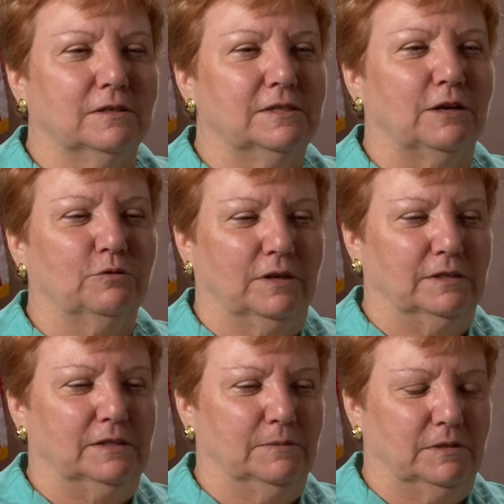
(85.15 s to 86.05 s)
Secretary
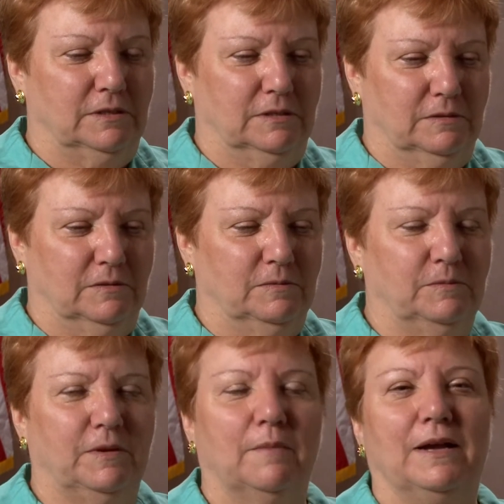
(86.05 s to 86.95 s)
Simpson
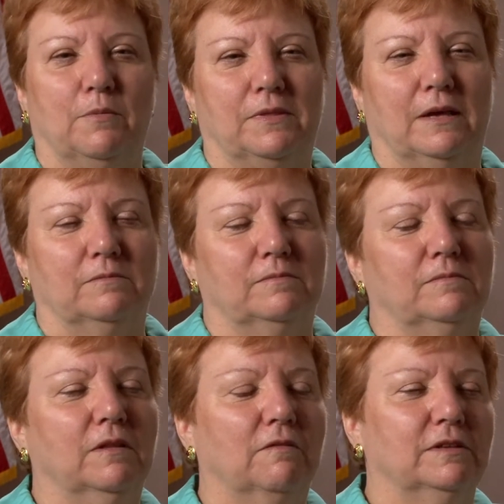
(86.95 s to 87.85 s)
coming up with that
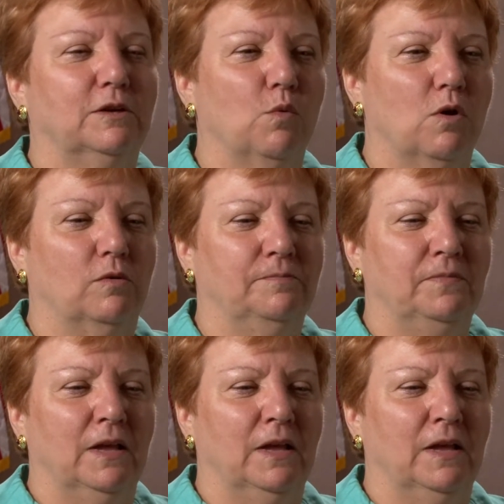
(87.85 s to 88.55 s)
lovely quote.